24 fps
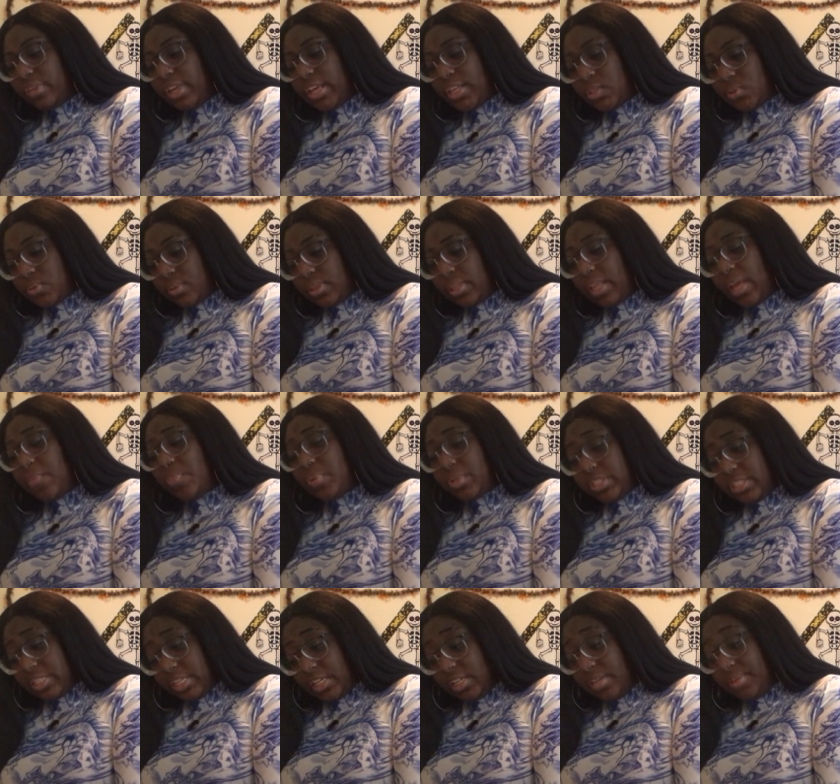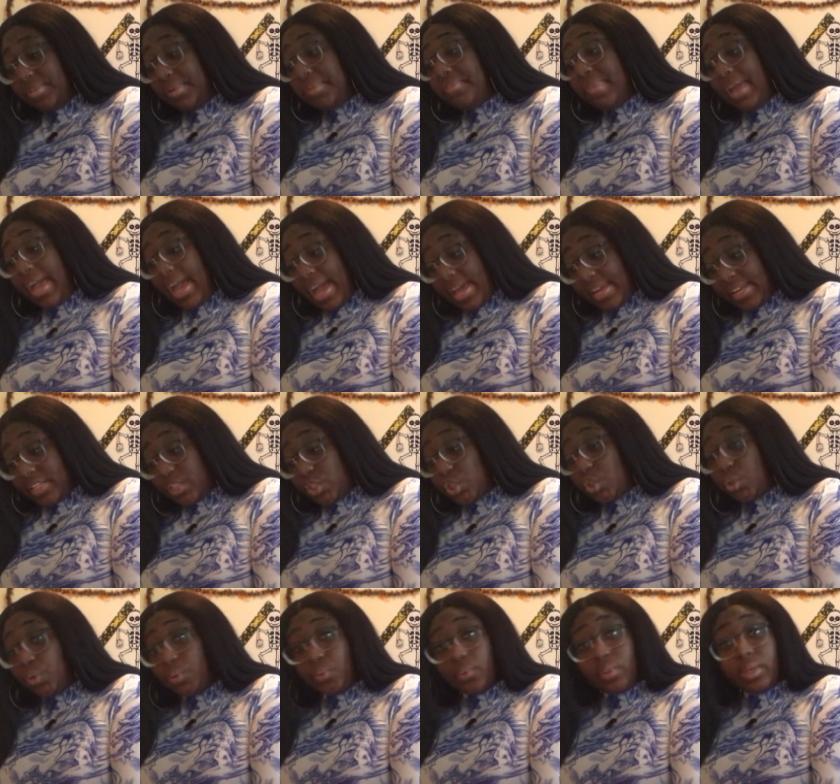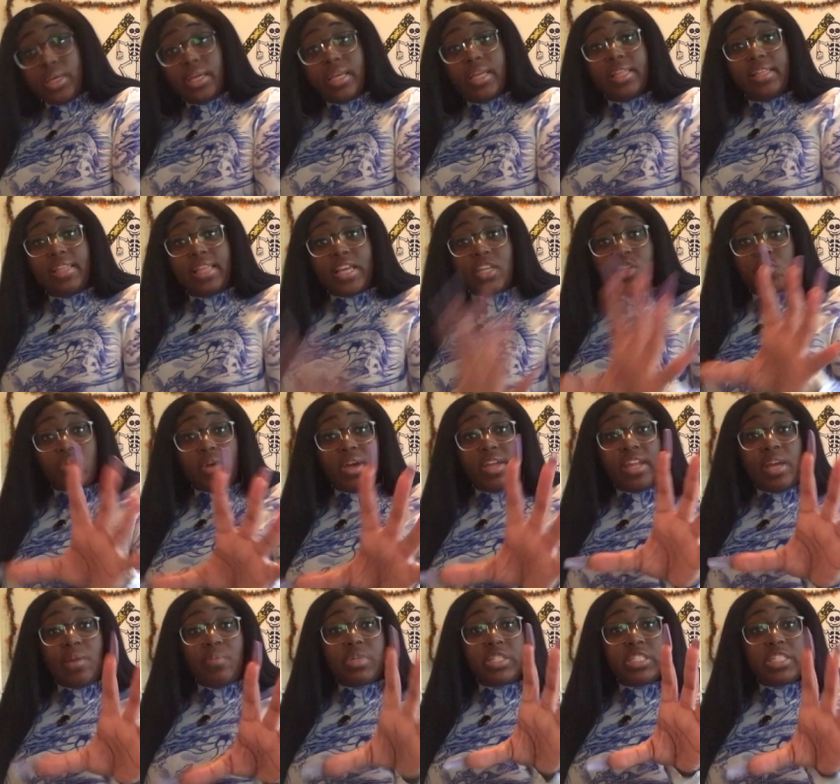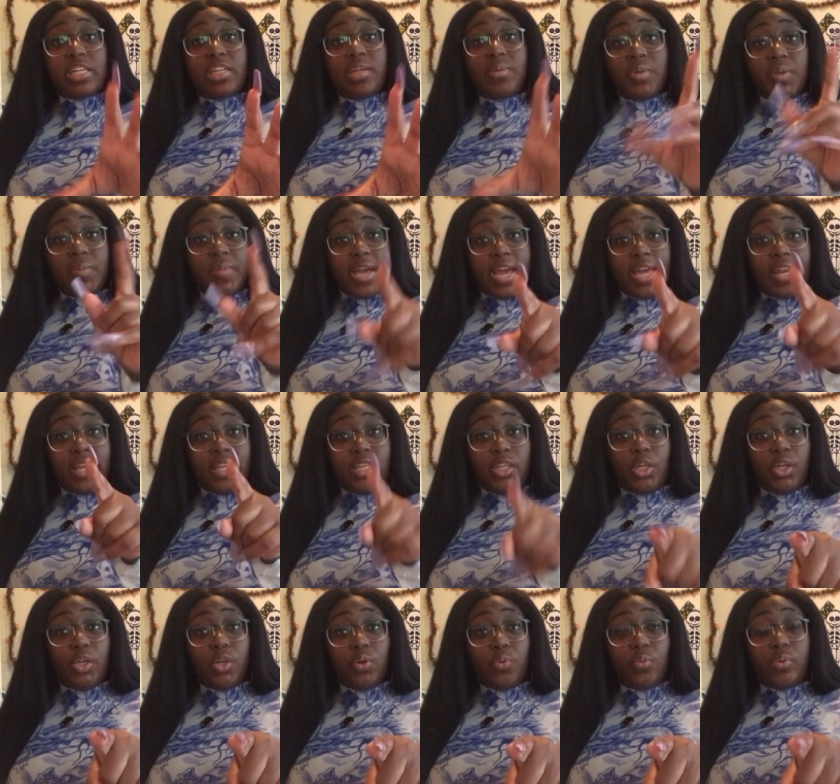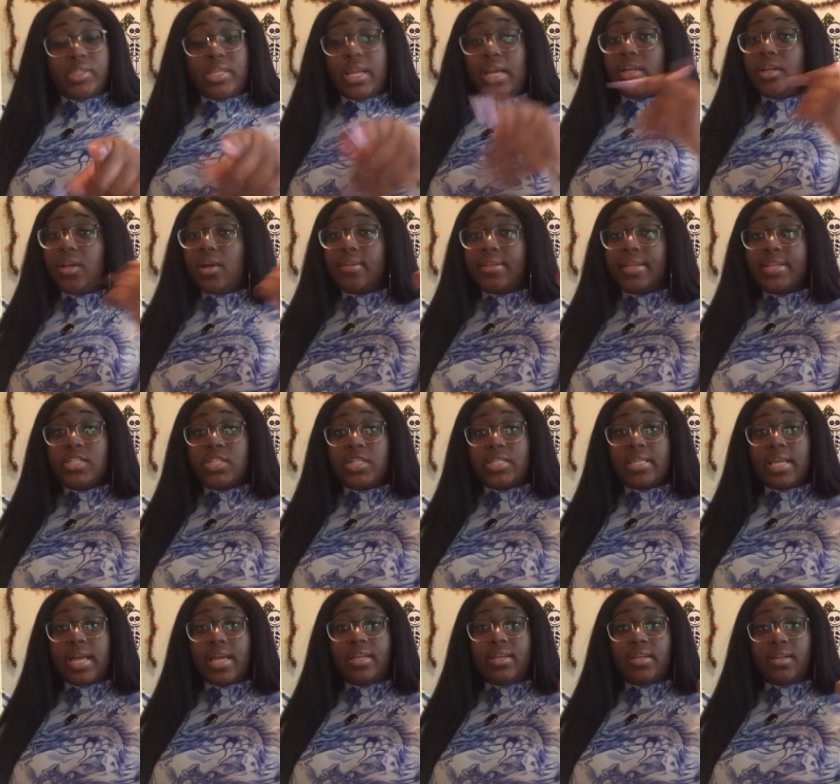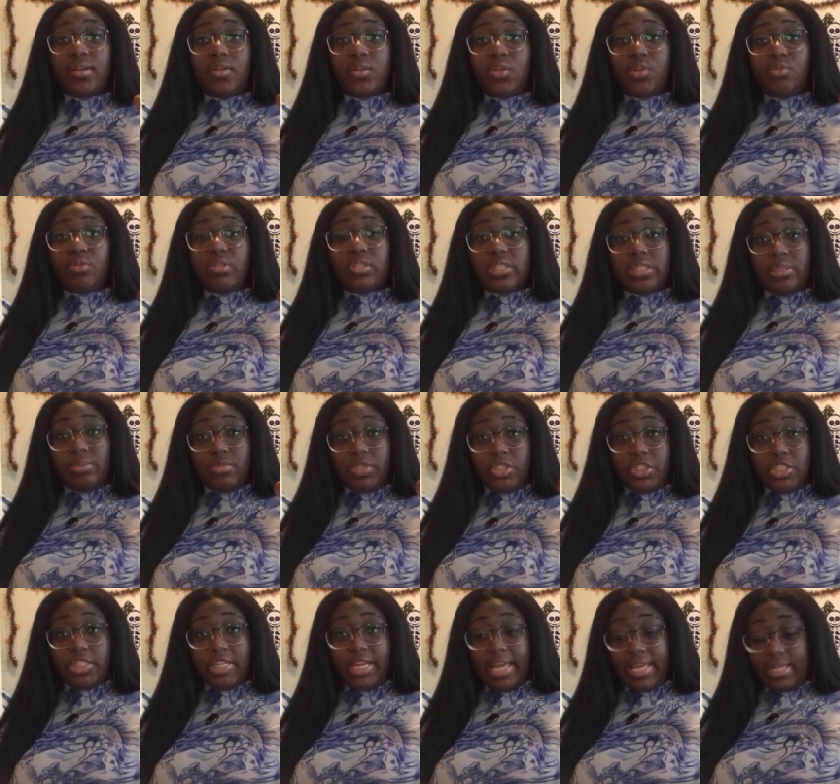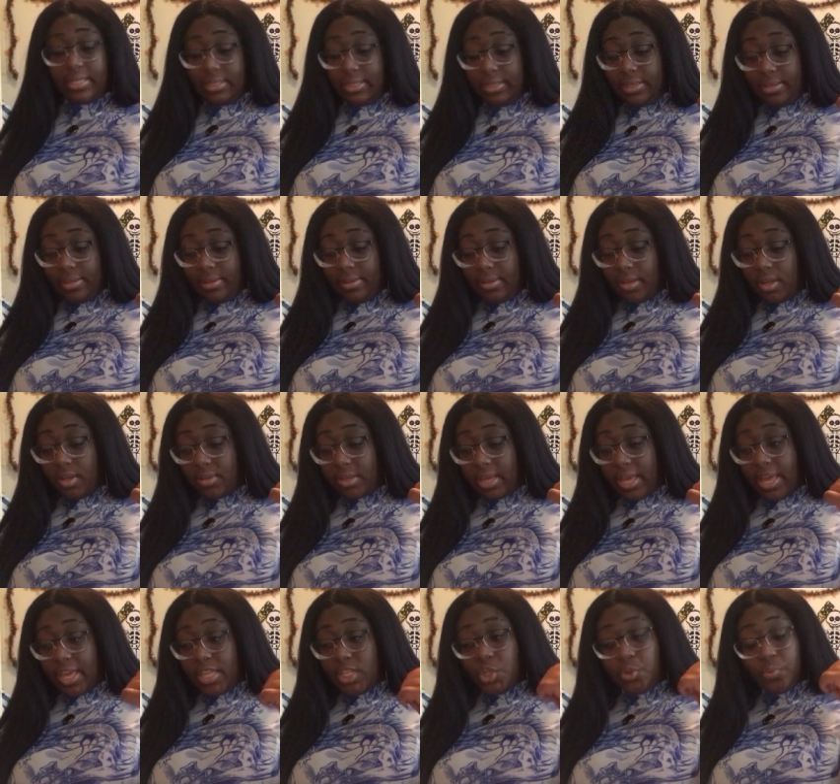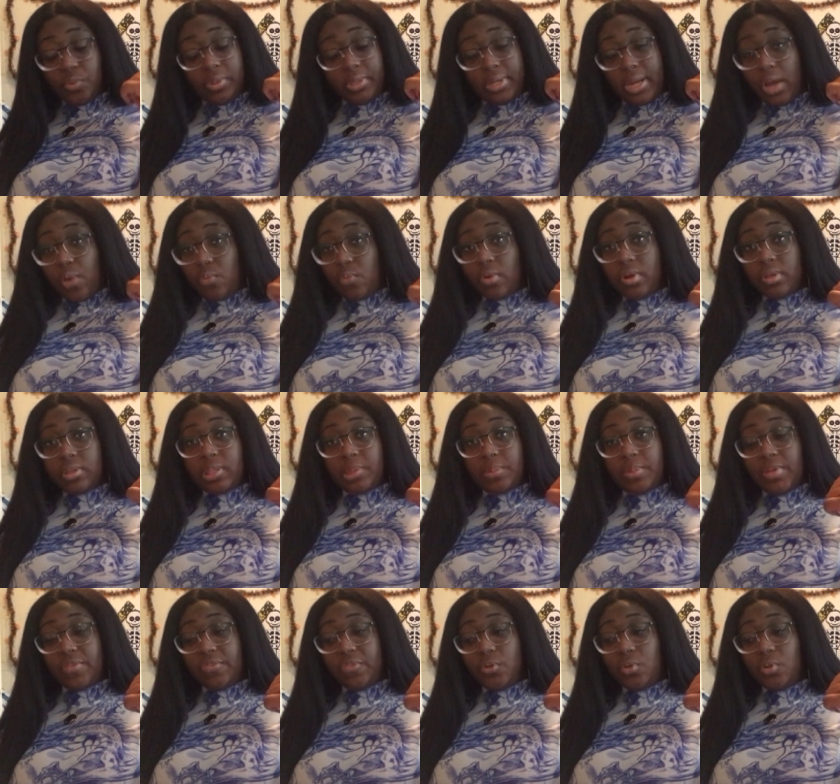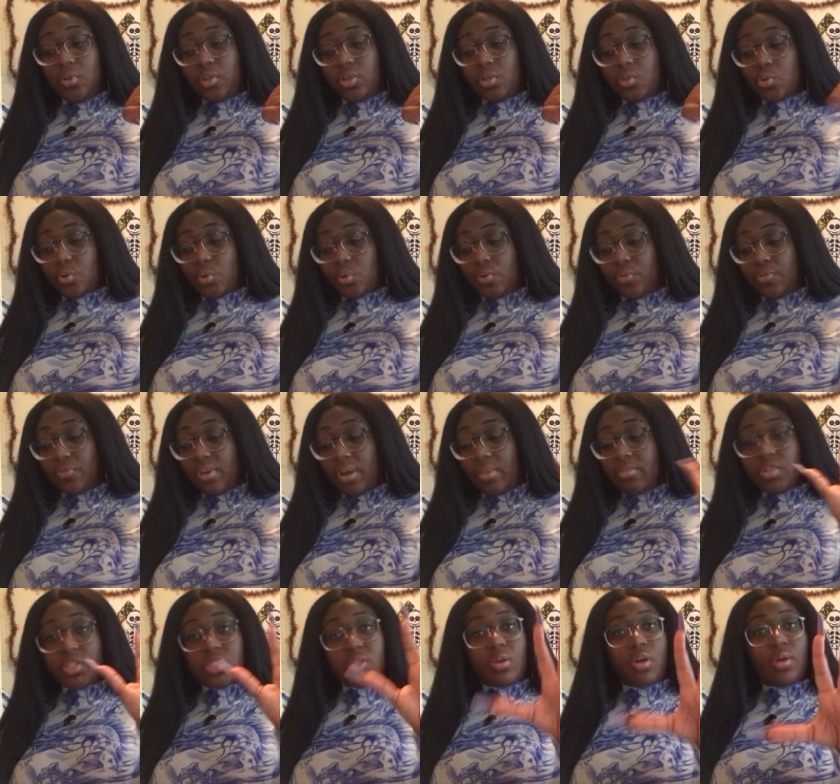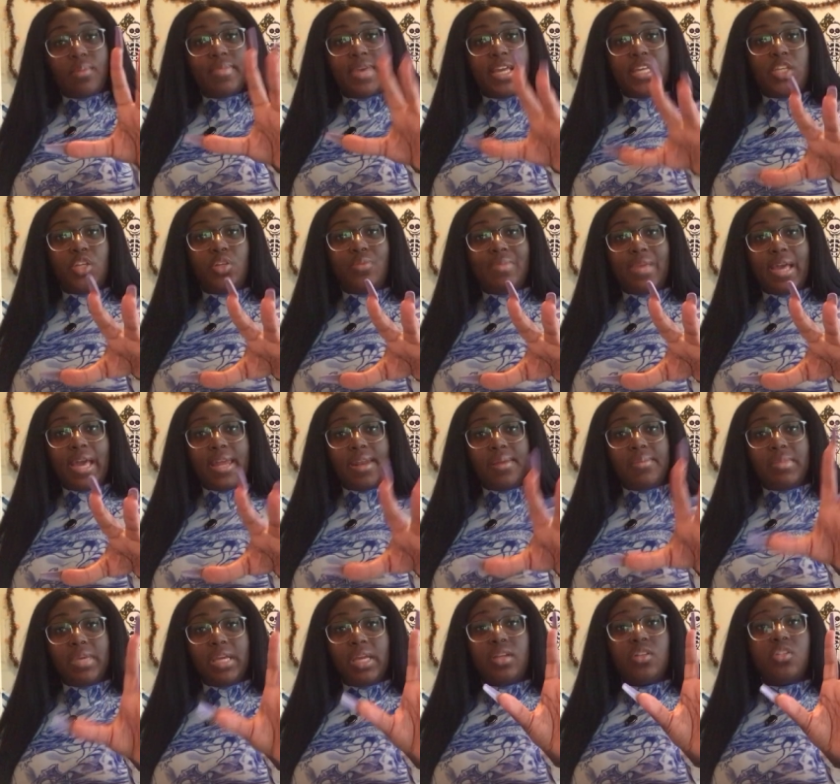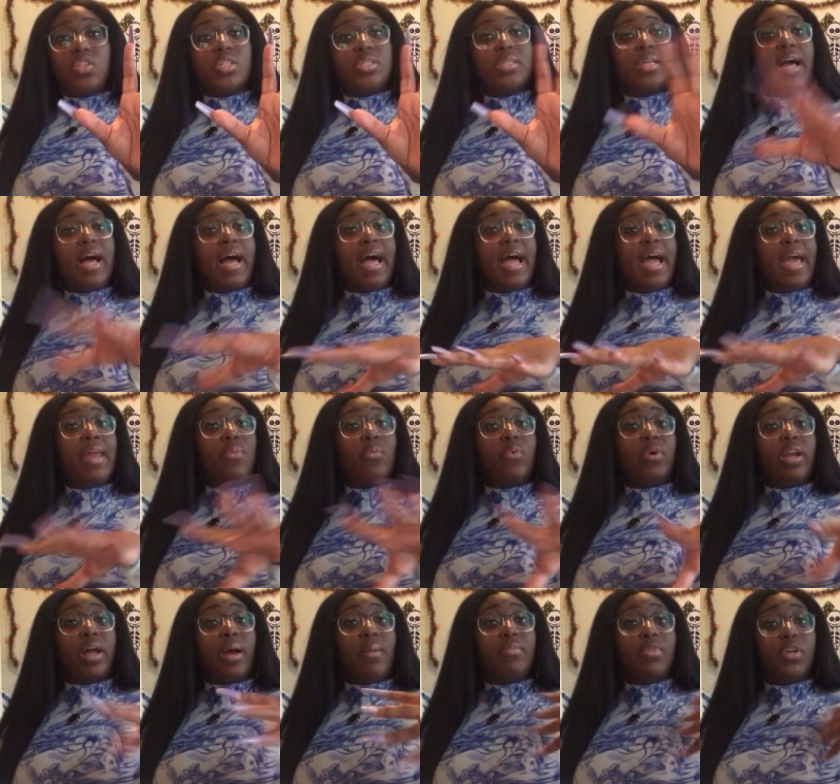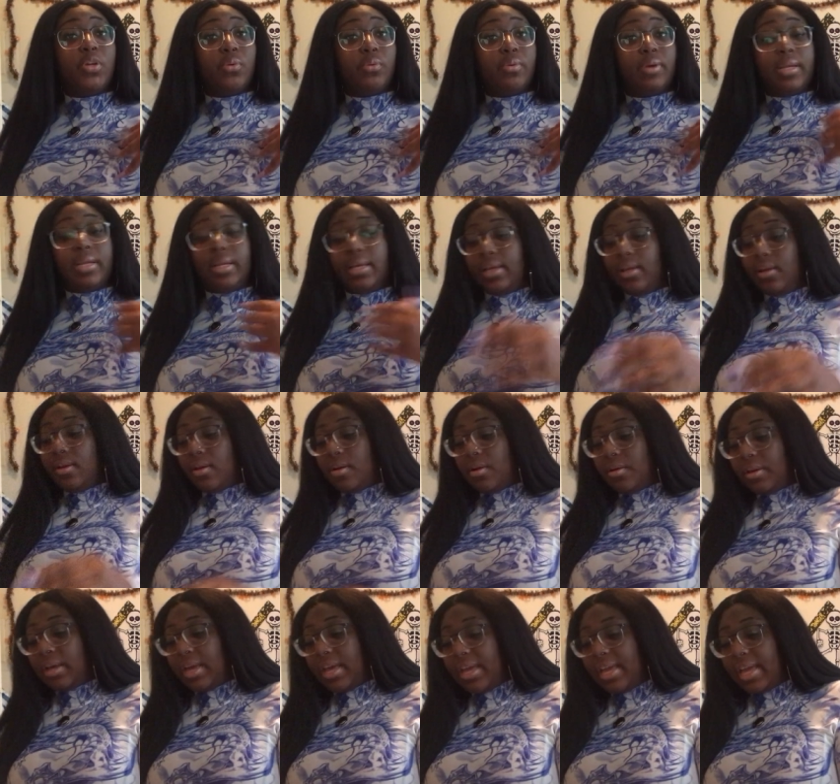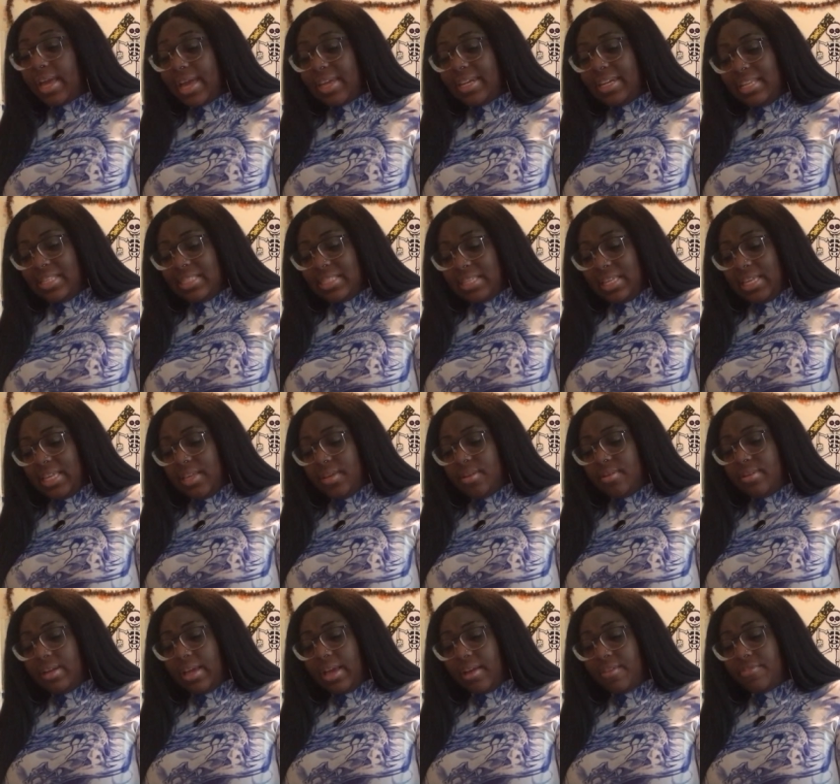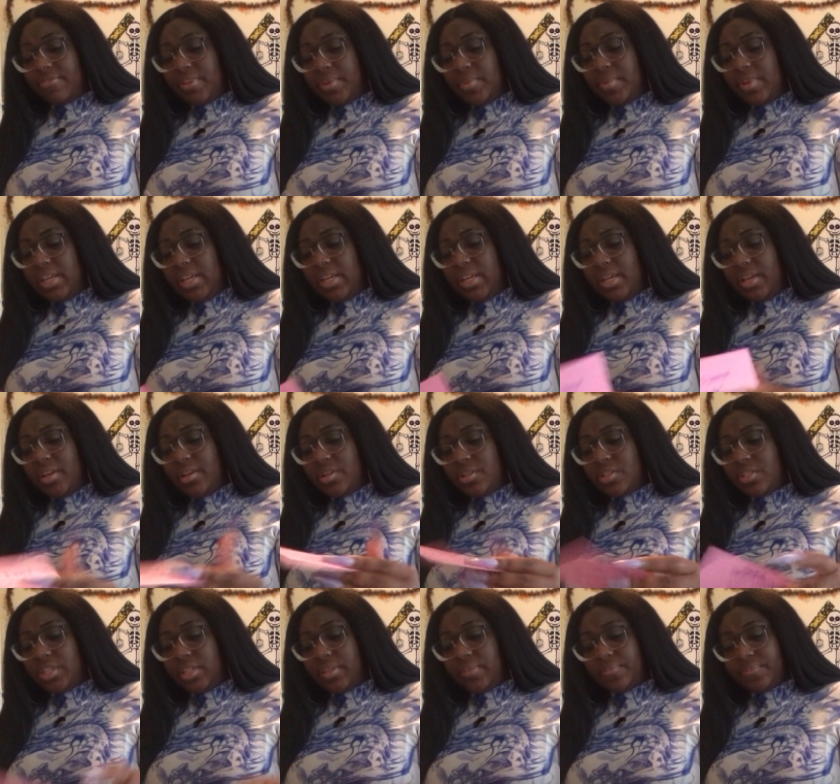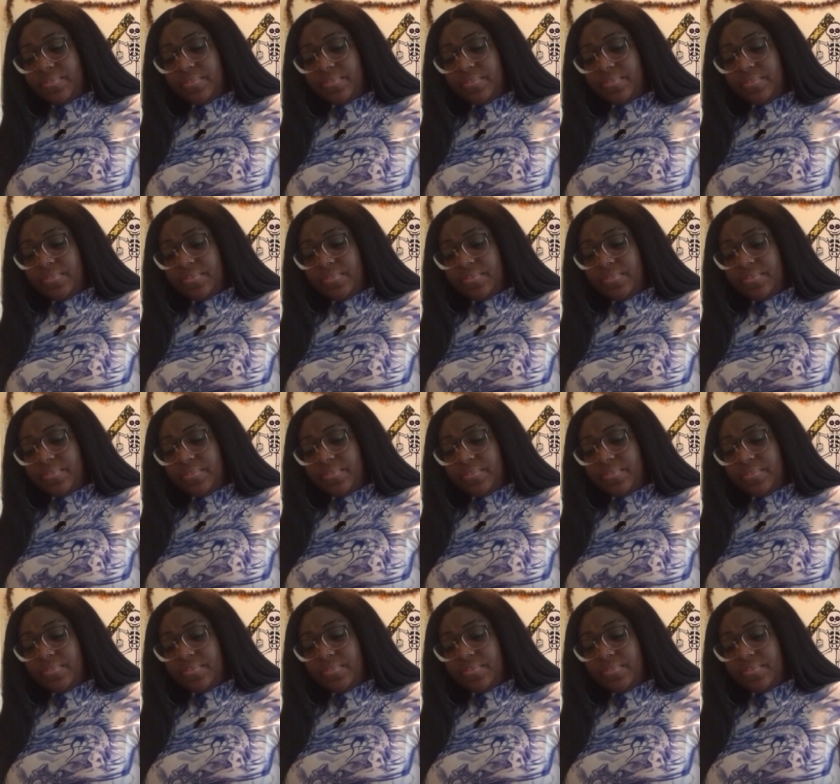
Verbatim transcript: That's They pretend to be mad at you. That's why they pretend to be mad at you when they know they just got done doing some shit. Okay, you would not want them if you knew the truth. I'm just gonna make you mad at me and just hide what I'm doing. Okay, I need to heal now. Feminine energy.